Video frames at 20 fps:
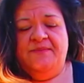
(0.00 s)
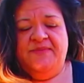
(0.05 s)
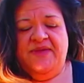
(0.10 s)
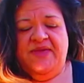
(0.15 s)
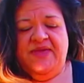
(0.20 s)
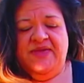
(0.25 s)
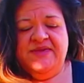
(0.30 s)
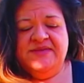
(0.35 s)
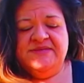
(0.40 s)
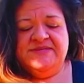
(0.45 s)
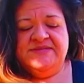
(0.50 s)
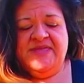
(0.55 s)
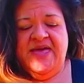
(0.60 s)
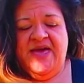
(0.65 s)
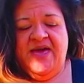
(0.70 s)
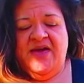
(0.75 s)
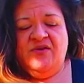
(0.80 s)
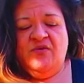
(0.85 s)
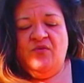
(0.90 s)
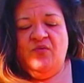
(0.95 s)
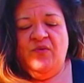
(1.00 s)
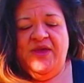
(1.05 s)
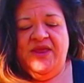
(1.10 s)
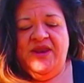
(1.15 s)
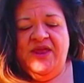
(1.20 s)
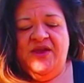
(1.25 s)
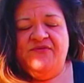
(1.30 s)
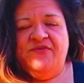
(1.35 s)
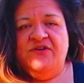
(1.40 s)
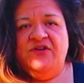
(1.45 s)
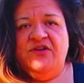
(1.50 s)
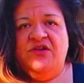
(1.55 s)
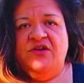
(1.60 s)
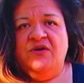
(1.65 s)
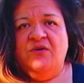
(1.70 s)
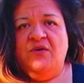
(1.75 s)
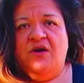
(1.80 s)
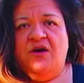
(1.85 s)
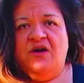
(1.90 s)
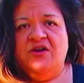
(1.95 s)
is that whenever
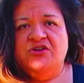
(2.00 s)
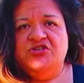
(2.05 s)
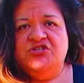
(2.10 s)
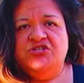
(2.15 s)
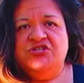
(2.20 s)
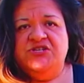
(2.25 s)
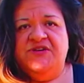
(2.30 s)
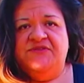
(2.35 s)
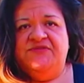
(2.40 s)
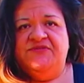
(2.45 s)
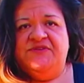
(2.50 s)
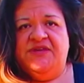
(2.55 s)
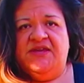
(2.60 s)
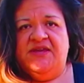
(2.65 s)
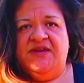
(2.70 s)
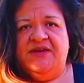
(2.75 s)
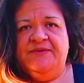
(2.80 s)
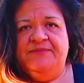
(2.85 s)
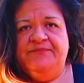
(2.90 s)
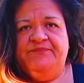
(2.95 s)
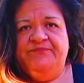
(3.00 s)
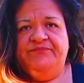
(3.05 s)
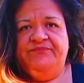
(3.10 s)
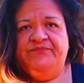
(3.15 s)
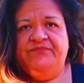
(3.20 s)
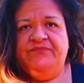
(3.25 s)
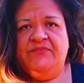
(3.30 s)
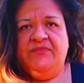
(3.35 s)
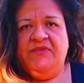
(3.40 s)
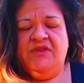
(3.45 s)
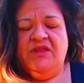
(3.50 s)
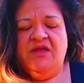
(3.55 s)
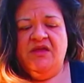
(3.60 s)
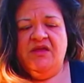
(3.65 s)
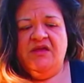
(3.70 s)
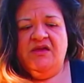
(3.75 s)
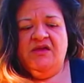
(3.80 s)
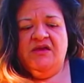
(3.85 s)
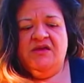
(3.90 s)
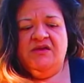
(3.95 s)
you are shifting,
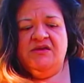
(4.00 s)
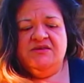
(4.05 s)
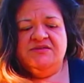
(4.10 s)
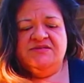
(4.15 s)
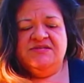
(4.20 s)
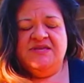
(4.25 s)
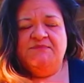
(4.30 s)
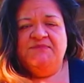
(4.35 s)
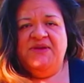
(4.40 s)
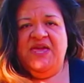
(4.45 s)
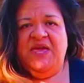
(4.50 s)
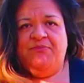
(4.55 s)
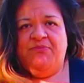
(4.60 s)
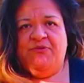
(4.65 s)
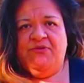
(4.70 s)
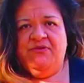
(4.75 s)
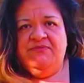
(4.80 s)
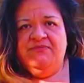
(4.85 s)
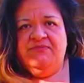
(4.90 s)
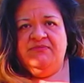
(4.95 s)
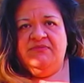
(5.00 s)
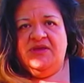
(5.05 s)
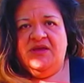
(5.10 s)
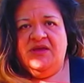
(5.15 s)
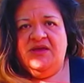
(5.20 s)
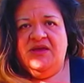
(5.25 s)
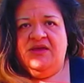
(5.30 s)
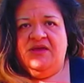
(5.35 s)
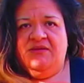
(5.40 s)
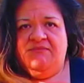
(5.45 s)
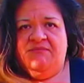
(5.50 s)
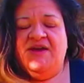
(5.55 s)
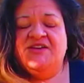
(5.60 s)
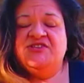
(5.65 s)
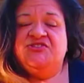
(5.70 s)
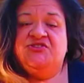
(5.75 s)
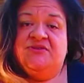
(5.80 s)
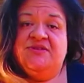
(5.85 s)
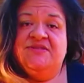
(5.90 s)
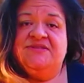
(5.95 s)
some people, my
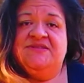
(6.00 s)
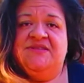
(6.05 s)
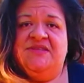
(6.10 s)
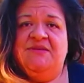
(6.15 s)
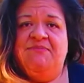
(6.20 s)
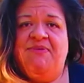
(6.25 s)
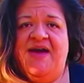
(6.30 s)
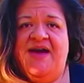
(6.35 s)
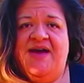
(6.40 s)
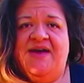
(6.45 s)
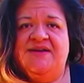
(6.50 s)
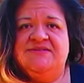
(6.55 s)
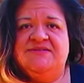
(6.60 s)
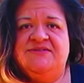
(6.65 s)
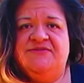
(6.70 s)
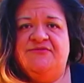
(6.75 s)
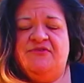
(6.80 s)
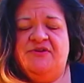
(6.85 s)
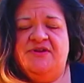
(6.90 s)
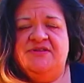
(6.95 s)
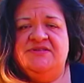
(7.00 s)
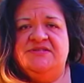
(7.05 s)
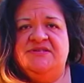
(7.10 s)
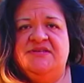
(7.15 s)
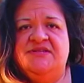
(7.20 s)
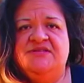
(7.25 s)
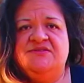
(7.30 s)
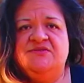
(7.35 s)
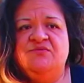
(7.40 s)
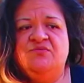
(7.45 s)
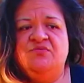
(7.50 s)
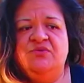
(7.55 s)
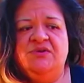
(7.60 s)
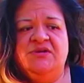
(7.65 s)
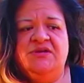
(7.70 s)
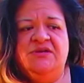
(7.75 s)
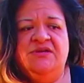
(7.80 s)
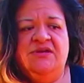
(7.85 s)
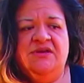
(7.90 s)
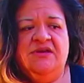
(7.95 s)
students in the past, for instance,
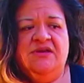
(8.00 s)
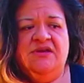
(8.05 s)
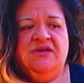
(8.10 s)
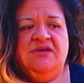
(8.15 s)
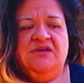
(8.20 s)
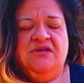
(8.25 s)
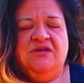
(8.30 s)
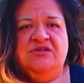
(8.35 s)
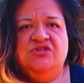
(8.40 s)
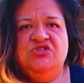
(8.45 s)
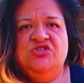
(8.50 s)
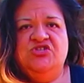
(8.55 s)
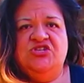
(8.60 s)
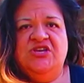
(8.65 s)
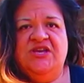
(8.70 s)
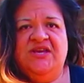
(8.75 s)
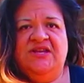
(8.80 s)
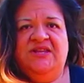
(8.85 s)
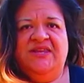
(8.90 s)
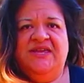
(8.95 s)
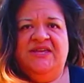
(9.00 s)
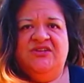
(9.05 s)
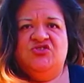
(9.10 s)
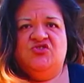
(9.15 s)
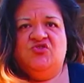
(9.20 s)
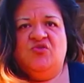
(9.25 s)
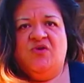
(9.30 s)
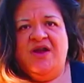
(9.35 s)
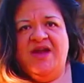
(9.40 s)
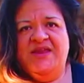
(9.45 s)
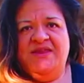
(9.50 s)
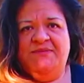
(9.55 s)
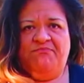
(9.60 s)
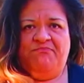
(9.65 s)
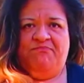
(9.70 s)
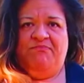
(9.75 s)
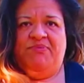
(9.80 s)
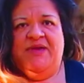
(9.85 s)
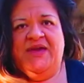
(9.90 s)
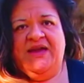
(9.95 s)
would gently try to
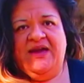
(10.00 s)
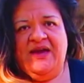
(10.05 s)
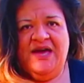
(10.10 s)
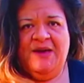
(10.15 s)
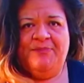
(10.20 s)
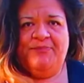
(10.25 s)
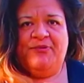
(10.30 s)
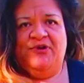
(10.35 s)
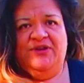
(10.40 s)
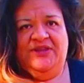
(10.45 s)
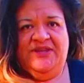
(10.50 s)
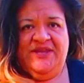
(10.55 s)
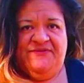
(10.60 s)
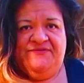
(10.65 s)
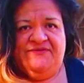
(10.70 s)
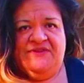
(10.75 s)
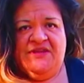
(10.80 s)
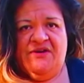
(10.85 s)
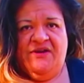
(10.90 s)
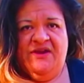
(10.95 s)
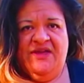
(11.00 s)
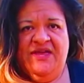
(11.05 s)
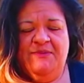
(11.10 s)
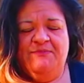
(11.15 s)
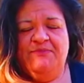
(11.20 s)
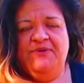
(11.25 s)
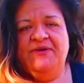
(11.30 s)
pick up or lift their hip.